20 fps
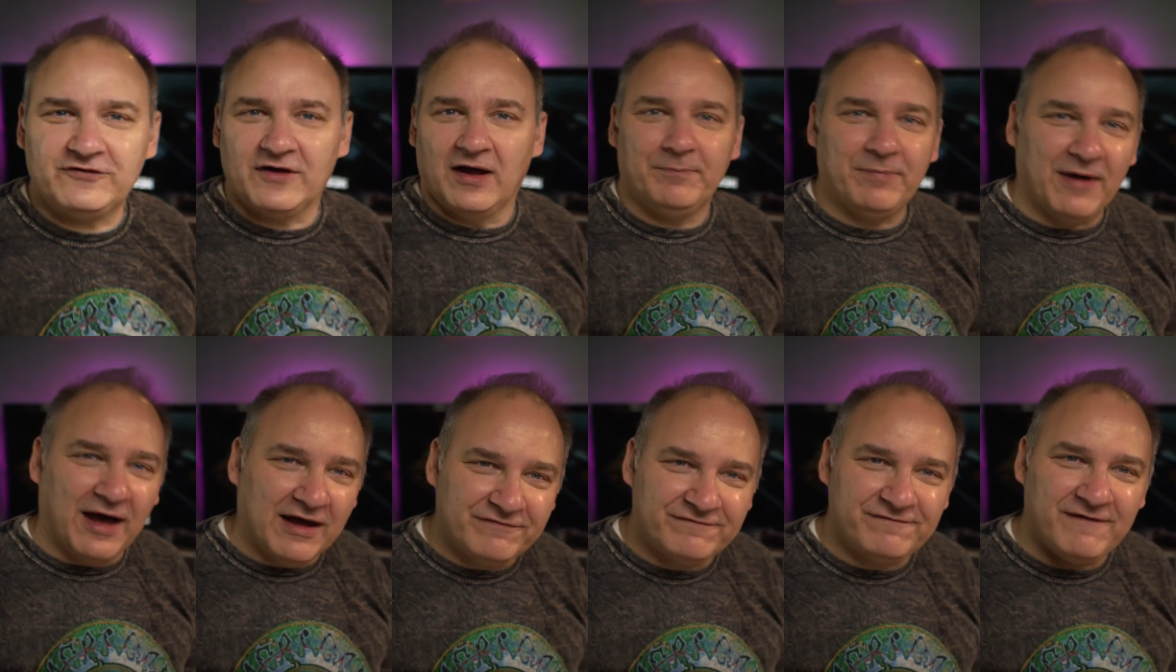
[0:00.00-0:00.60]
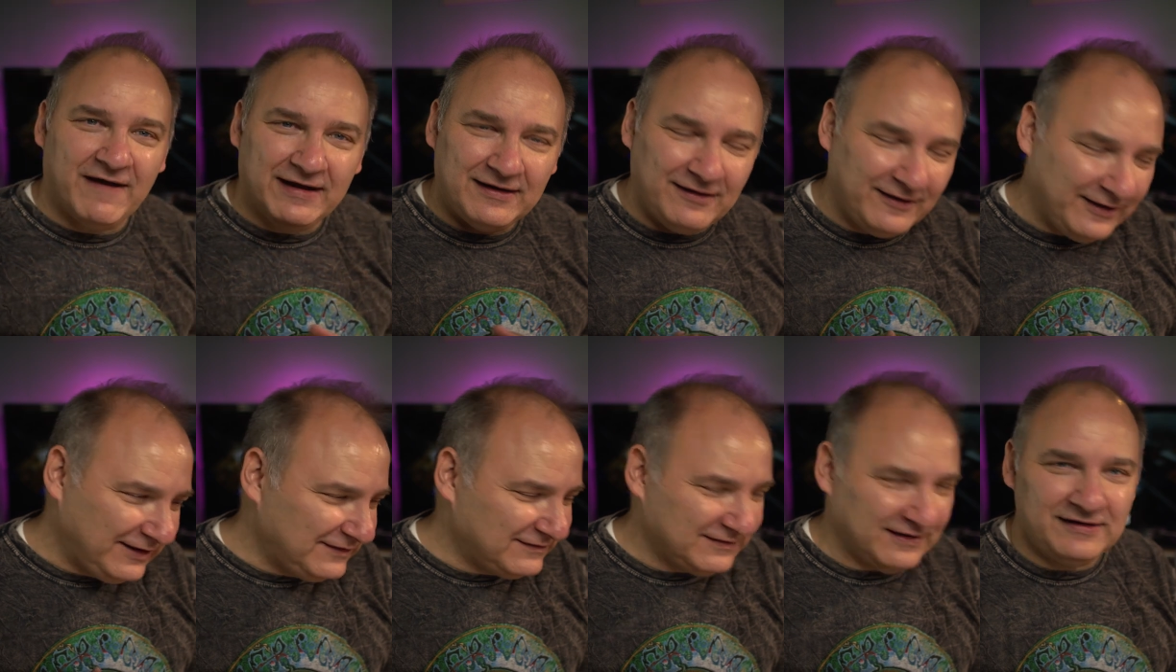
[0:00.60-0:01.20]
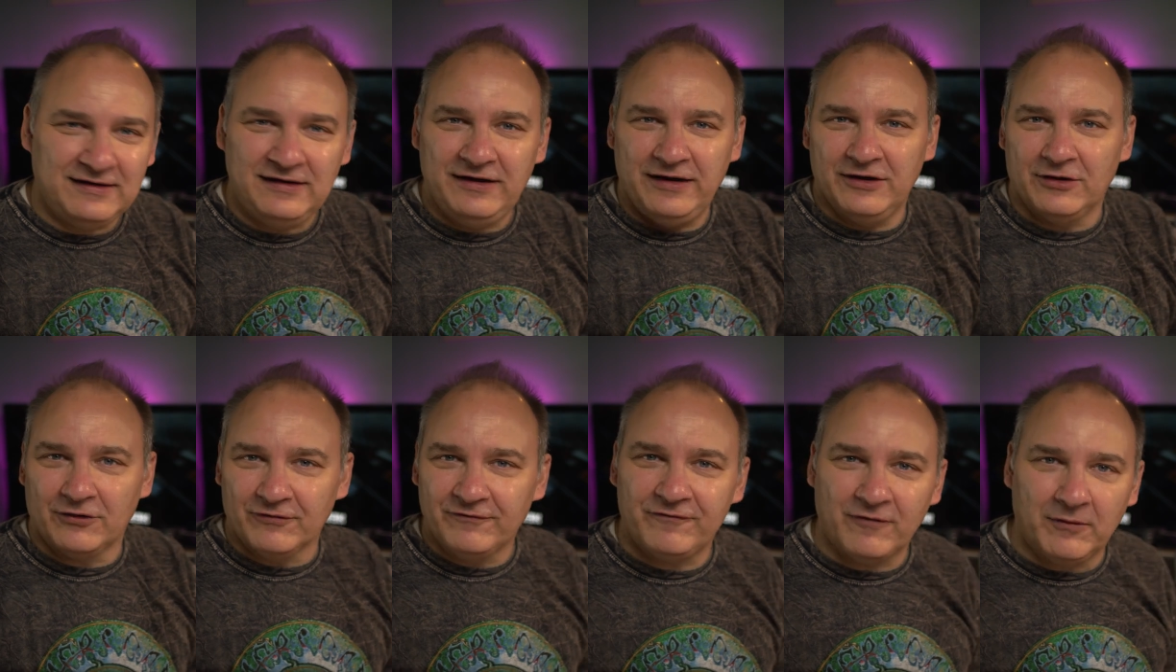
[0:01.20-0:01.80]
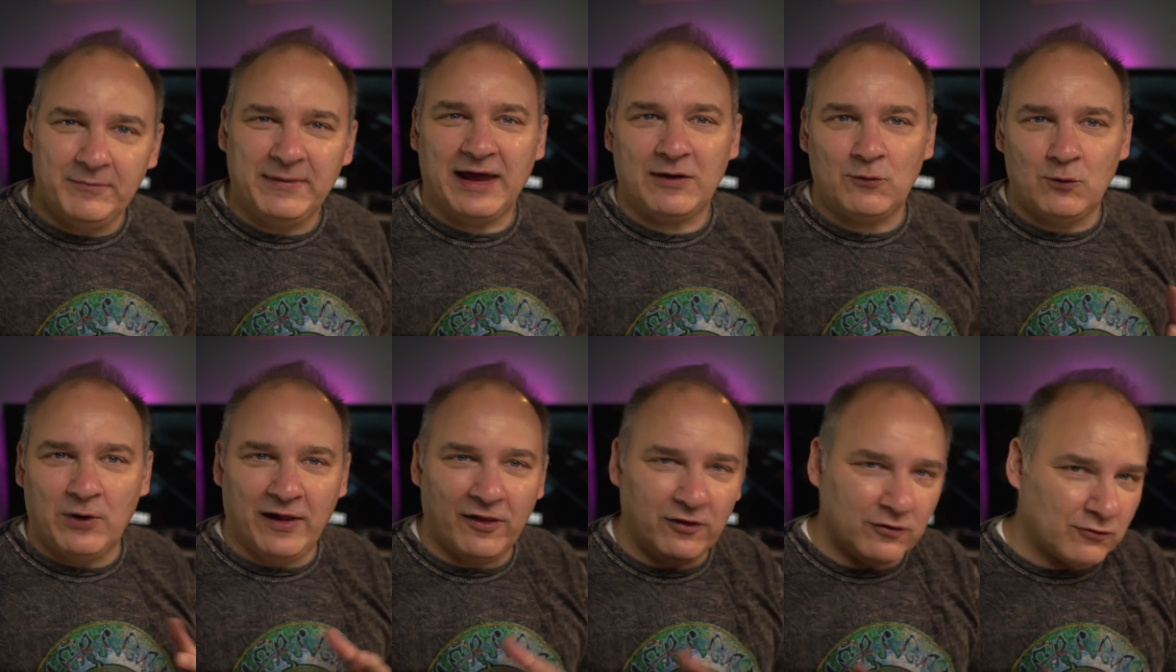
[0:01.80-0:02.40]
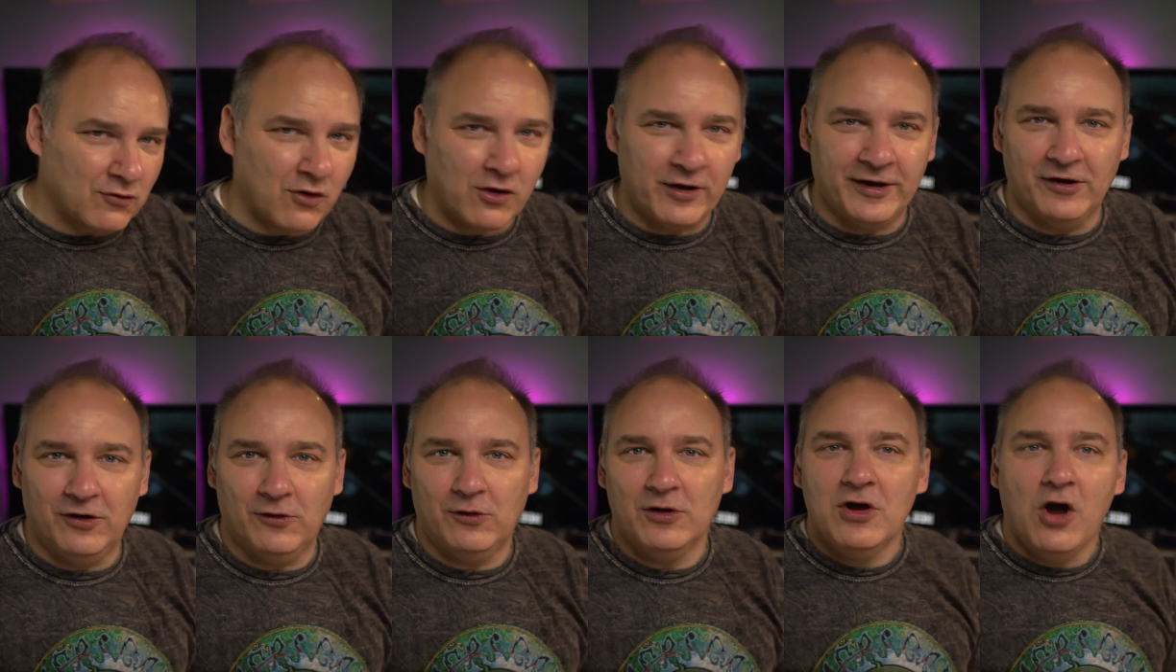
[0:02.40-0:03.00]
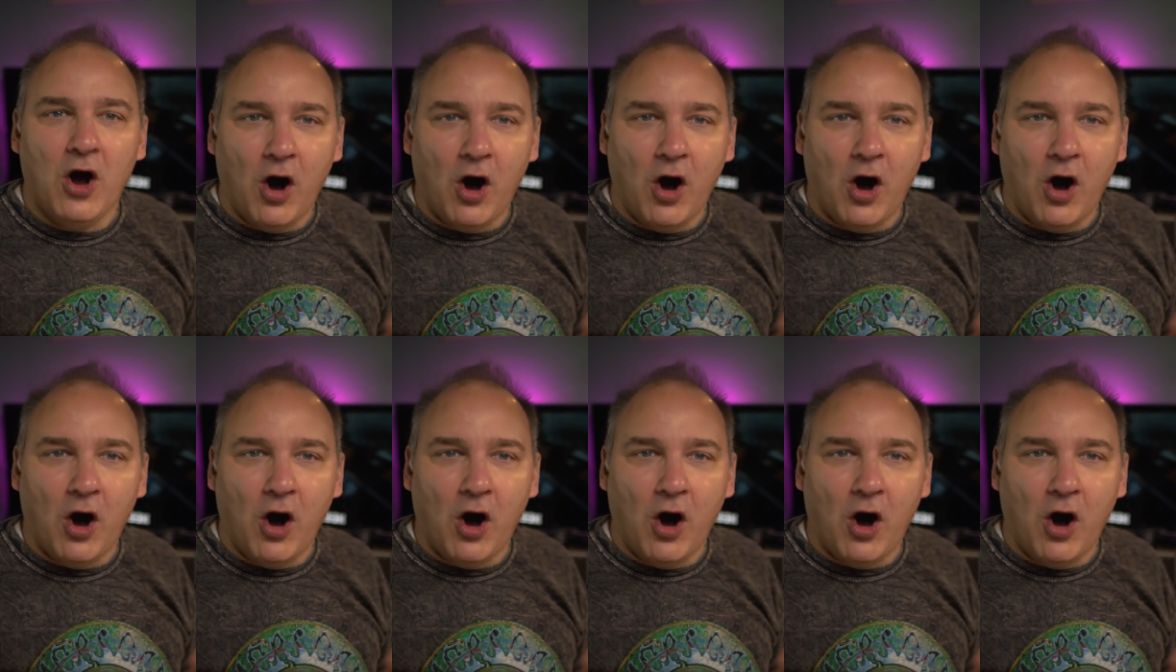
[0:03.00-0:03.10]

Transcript: up, I finally did hear from Manuel Arroyo.